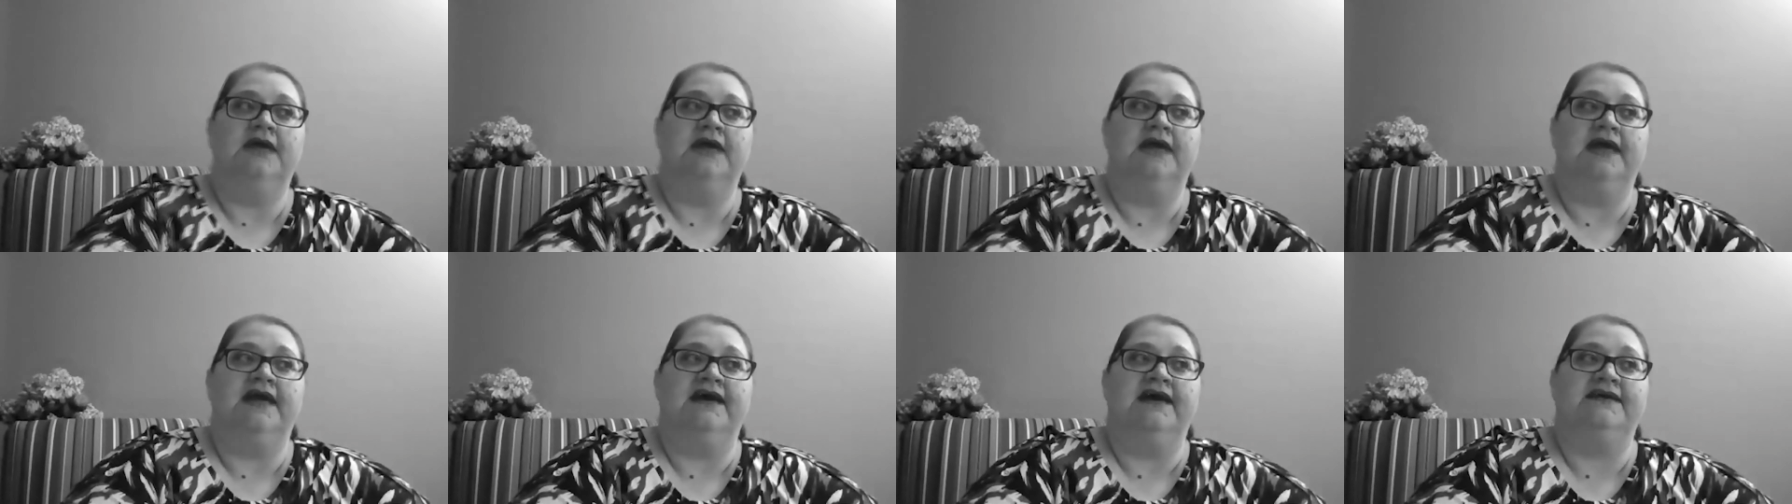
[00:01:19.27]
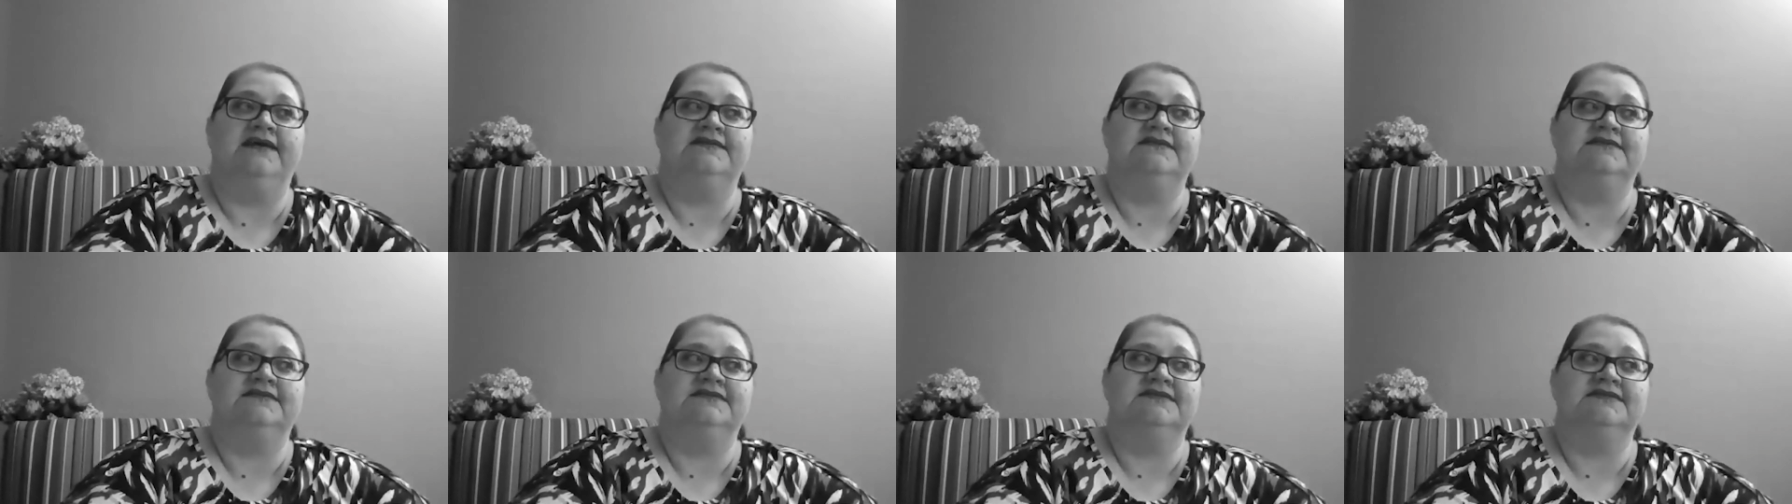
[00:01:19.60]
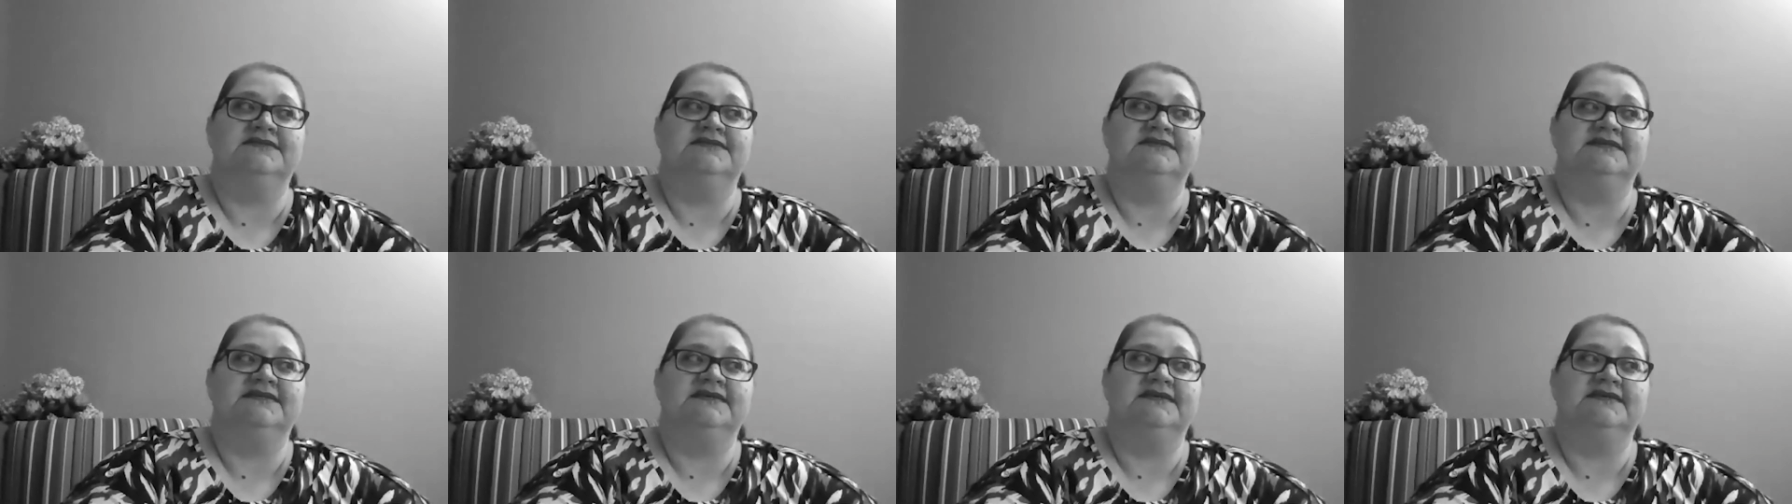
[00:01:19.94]

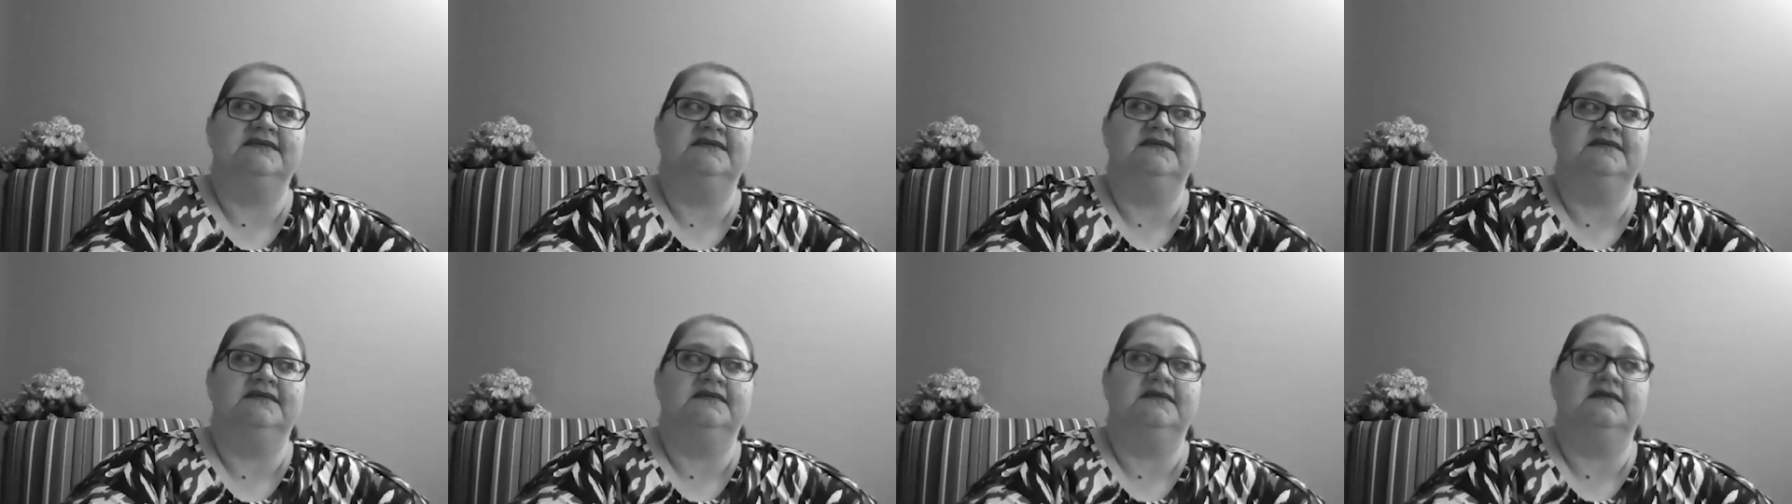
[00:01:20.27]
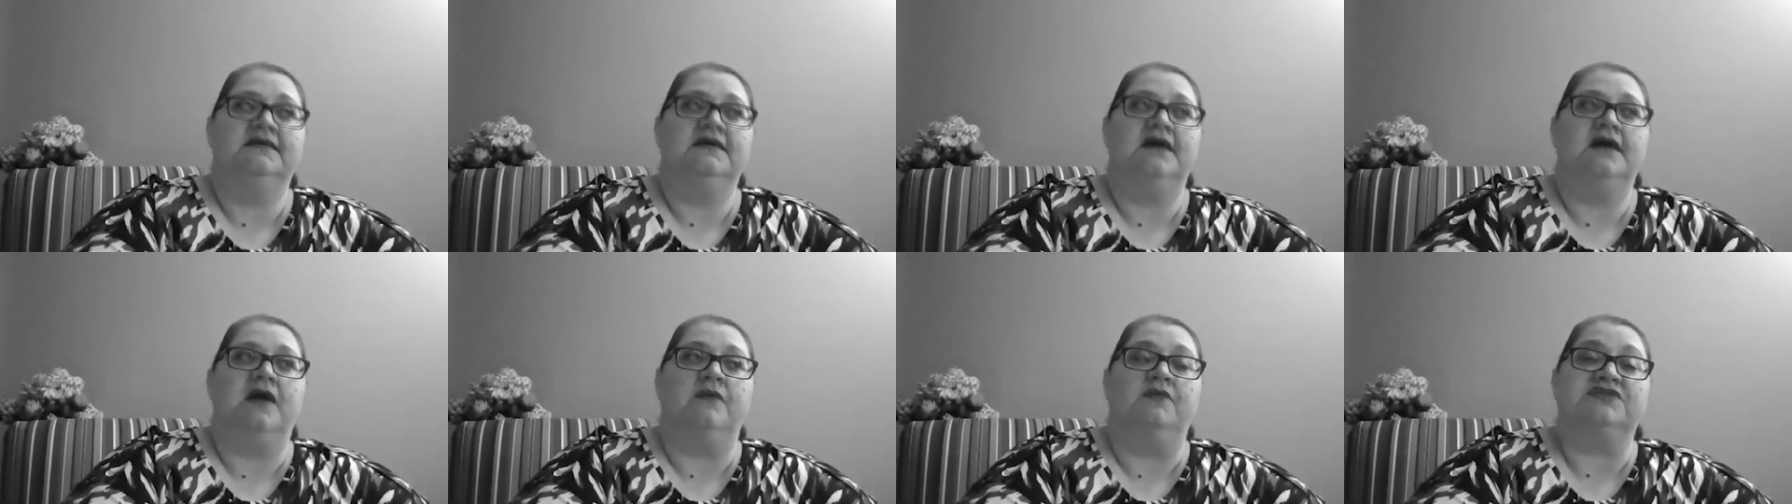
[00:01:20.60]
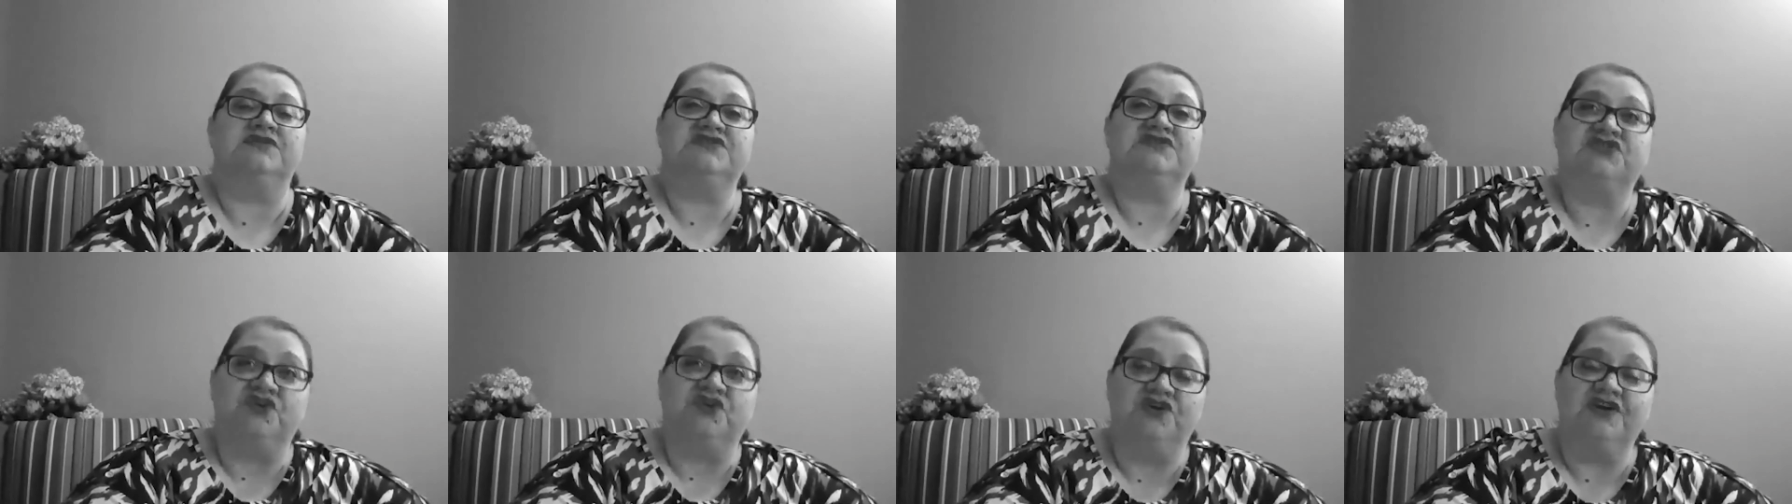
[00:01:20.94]
And I
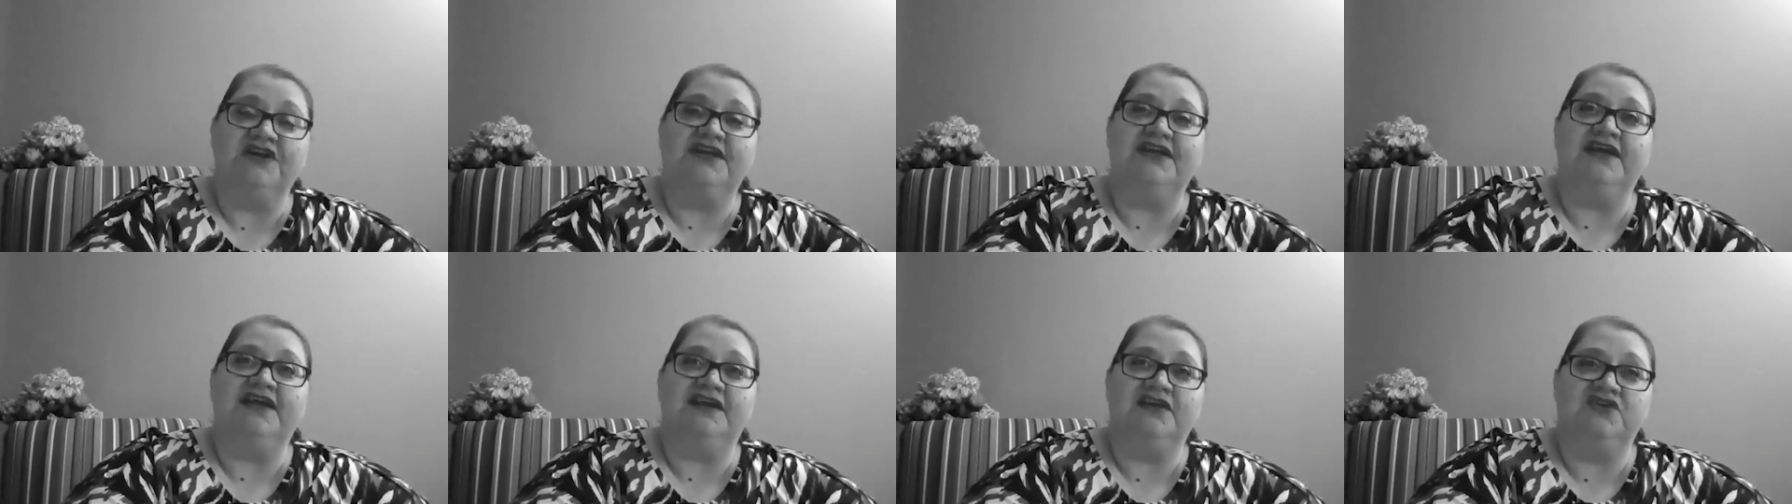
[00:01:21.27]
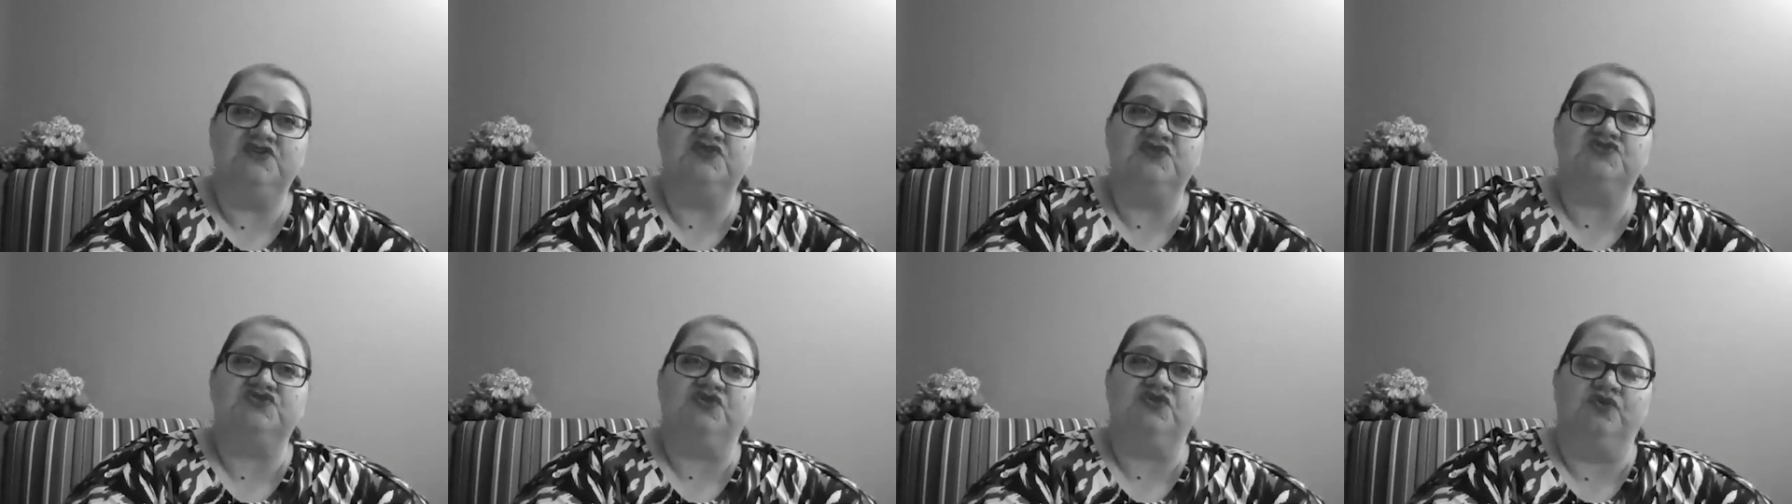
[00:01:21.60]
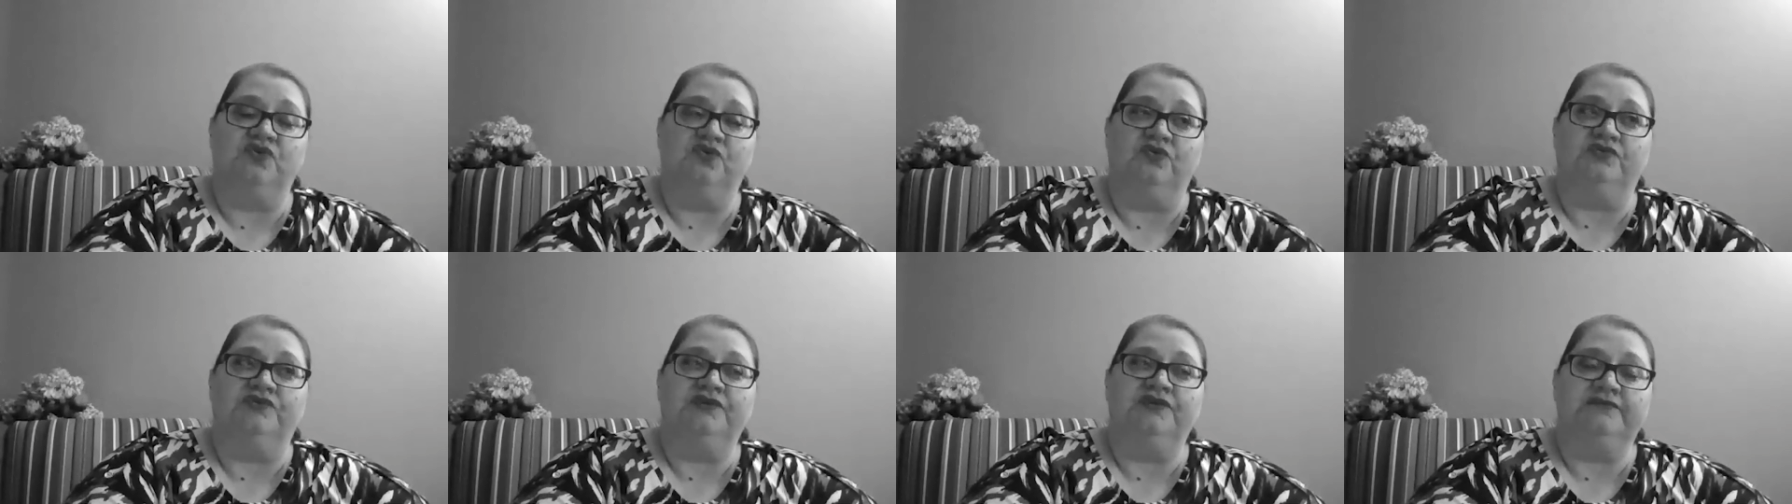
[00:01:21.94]
was 38 years
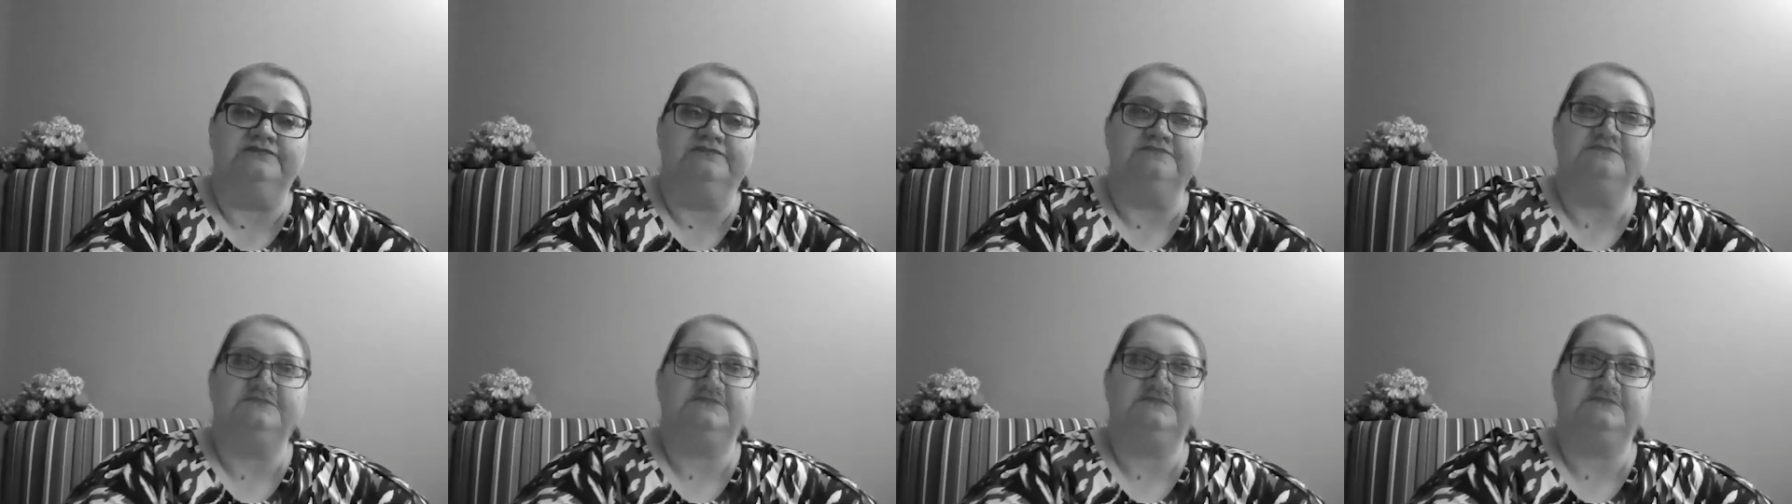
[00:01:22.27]
old